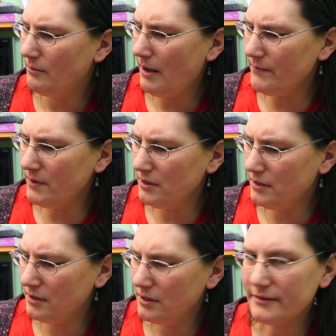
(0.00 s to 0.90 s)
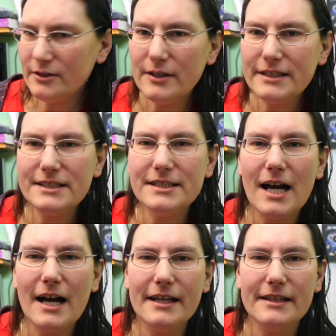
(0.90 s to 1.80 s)
I'm not
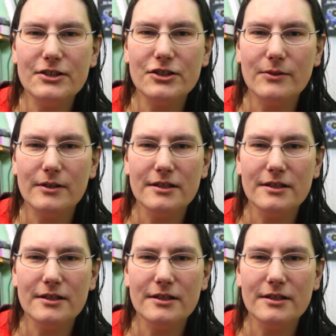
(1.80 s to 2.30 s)
entirely sure.